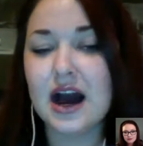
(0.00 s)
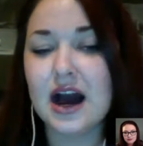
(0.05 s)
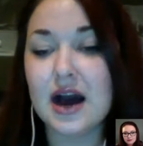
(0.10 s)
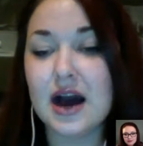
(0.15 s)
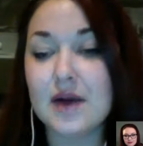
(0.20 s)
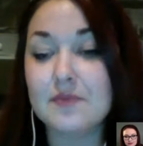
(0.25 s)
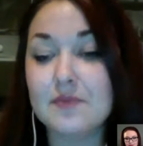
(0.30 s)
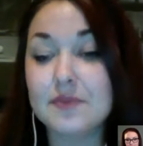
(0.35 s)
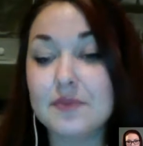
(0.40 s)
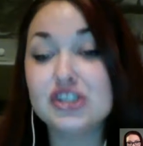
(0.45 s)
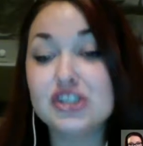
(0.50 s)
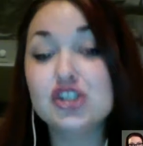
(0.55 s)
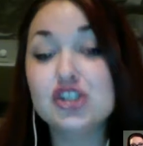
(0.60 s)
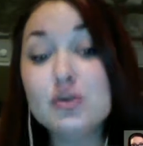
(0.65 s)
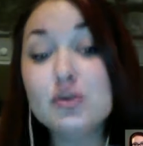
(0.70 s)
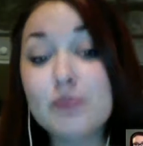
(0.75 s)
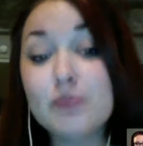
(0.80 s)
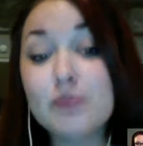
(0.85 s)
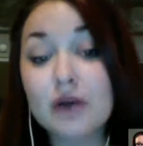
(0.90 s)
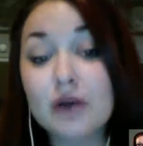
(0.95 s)
But
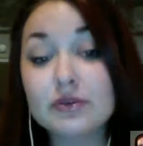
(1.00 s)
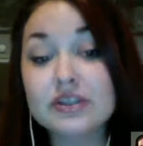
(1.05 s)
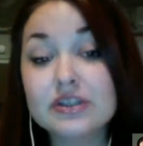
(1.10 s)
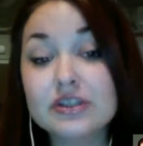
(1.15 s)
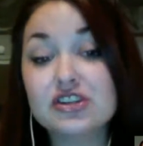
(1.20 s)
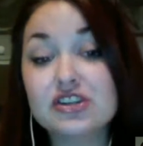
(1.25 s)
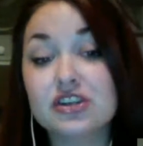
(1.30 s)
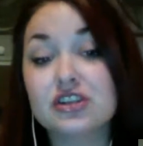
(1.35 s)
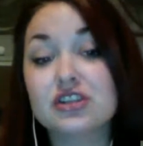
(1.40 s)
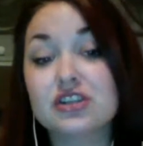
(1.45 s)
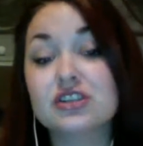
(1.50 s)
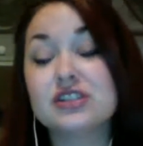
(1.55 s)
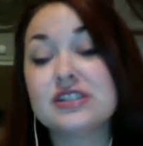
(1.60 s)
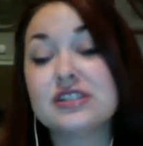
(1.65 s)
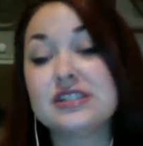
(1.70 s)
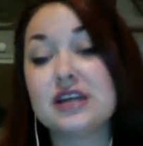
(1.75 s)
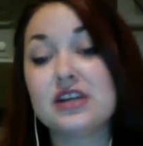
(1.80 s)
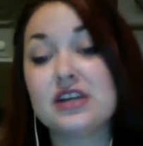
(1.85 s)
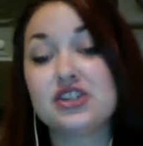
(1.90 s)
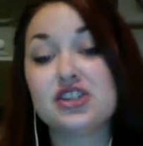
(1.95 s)
2 punt
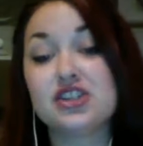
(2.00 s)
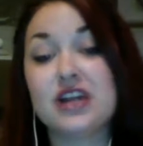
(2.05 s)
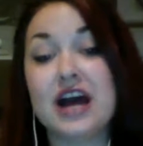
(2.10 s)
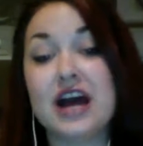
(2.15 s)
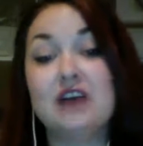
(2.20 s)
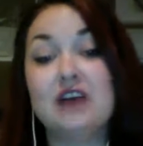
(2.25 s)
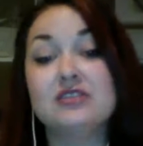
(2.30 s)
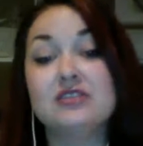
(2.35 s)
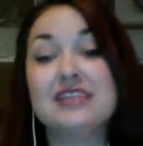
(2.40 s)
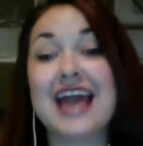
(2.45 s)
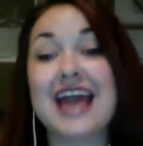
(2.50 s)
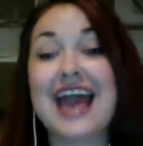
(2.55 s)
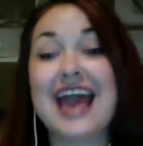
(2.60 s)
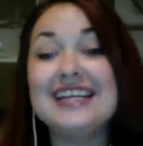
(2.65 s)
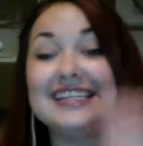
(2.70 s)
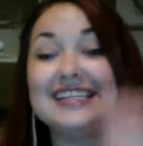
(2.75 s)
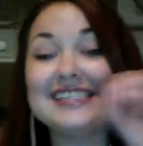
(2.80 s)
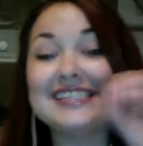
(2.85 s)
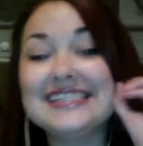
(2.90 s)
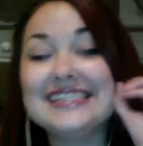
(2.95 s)
return touchdowns
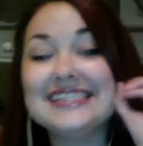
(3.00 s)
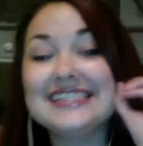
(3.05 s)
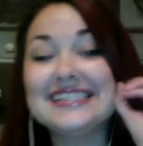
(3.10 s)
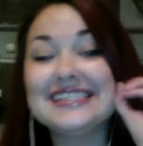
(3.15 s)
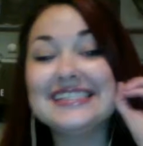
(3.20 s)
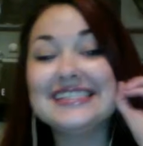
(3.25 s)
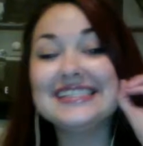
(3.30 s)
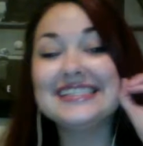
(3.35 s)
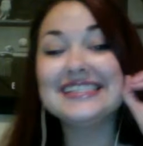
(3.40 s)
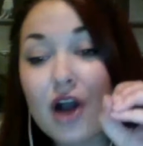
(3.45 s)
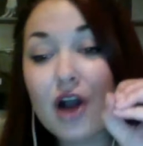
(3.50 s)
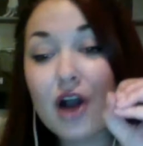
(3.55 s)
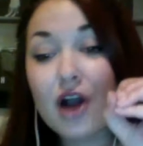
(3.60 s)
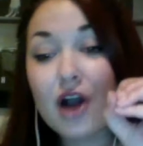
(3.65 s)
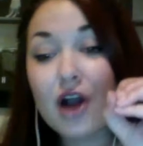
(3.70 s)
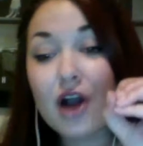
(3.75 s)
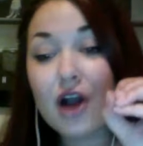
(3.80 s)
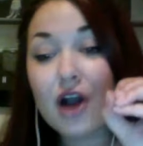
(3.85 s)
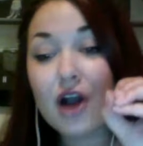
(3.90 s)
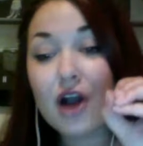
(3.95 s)
and
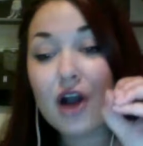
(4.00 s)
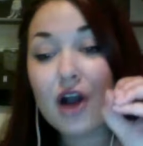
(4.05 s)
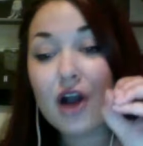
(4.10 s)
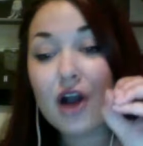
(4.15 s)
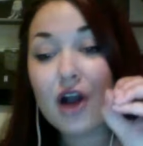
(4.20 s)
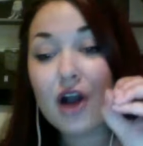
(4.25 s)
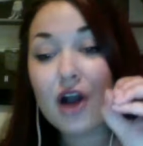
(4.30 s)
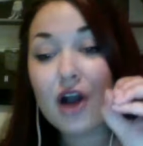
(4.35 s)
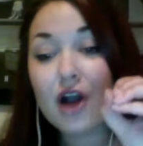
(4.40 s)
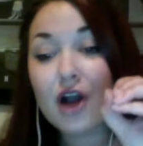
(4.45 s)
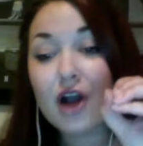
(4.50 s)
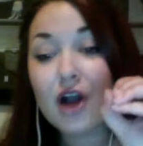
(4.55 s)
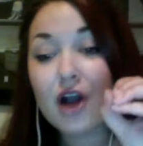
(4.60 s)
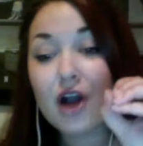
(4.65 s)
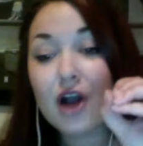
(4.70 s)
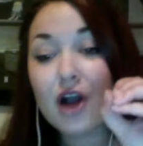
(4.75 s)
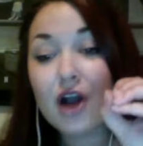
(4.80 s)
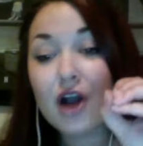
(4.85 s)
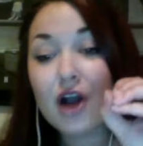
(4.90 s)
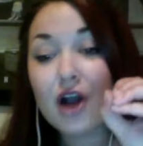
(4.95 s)
0
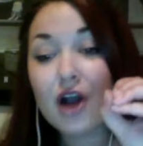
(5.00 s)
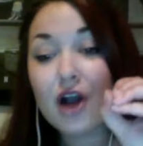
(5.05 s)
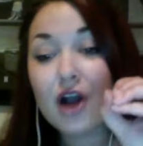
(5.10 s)
fumbles.